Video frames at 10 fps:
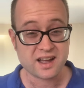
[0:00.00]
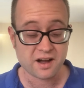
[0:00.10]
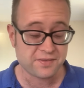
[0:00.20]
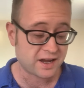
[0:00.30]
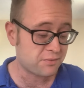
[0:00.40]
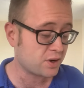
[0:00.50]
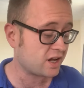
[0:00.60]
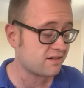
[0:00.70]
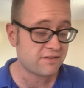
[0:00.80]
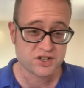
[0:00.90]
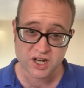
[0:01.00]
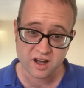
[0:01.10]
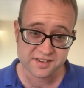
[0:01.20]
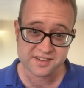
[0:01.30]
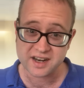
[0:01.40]
I think if we're going to have a
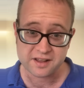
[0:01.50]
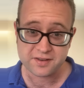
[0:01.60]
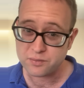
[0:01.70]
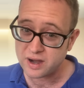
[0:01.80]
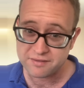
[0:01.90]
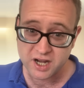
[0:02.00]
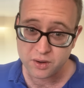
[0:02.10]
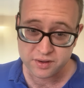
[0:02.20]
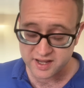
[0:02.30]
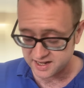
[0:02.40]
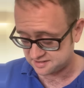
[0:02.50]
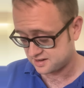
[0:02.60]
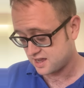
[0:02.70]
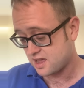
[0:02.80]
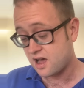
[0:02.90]
chance in anything, we'll have a go on this.
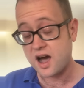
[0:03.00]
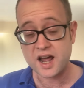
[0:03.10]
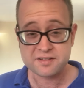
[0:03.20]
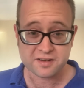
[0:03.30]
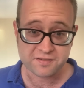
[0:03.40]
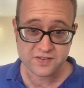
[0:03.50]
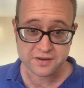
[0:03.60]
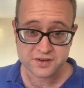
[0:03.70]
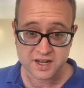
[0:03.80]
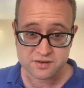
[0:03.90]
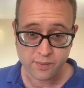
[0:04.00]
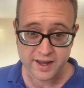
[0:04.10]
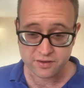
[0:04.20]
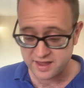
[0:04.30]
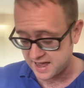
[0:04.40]
150 each way
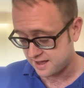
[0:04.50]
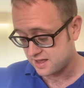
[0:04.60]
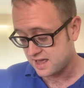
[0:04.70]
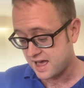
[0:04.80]
on that.